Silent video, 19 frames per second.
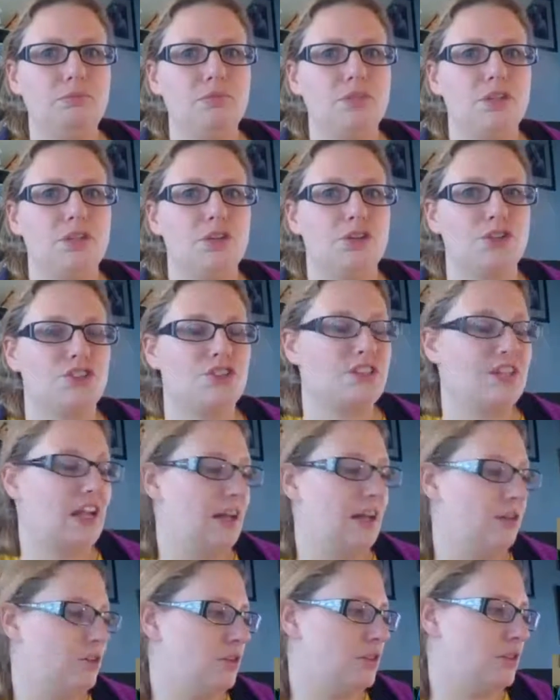Your
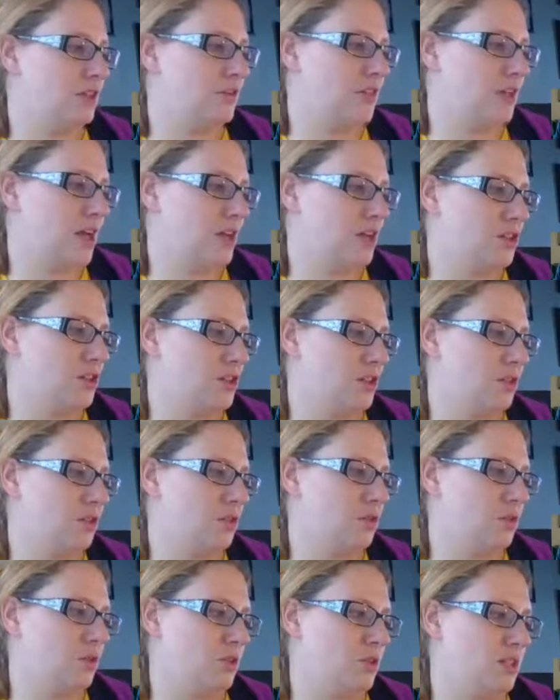standard deviation,
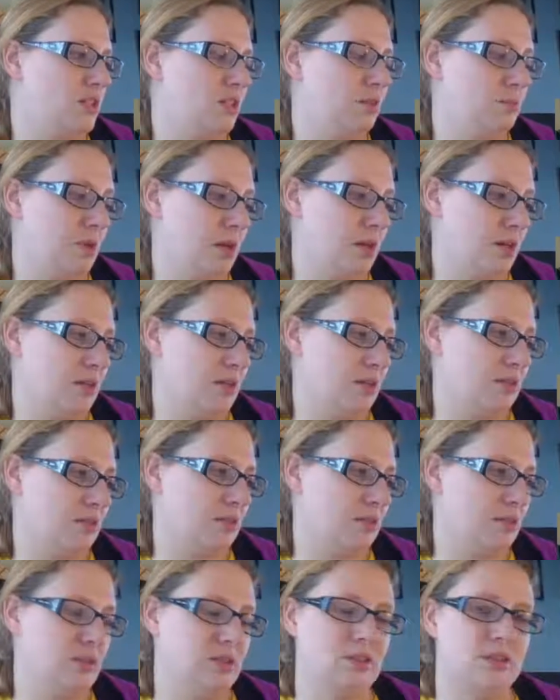or sigma,
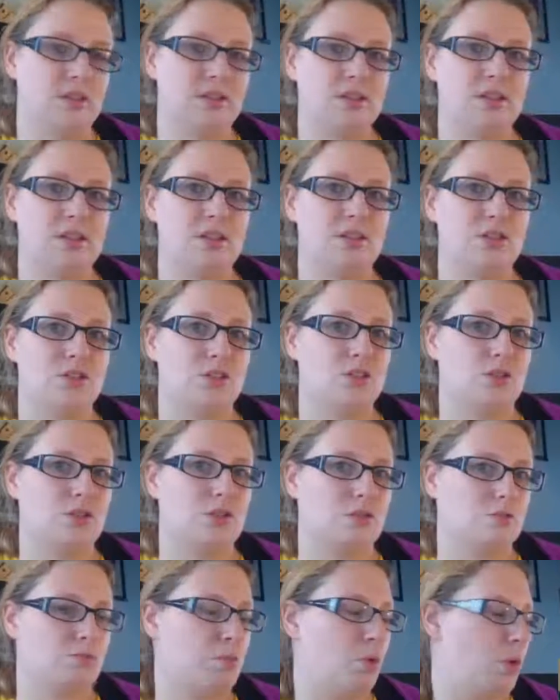is
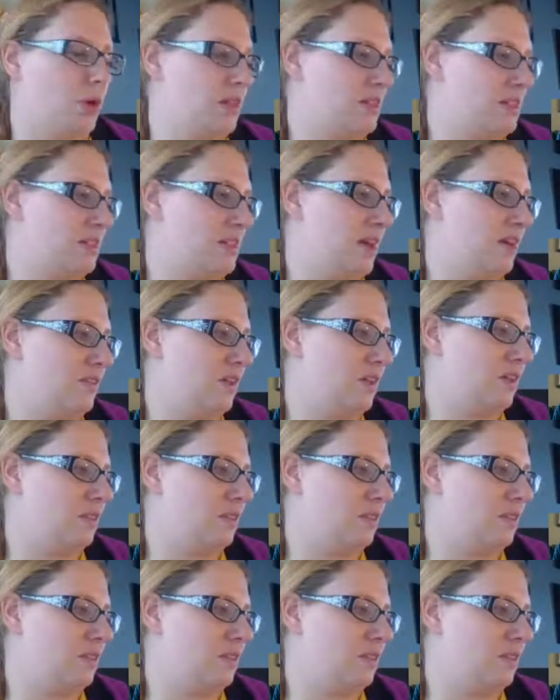0.7.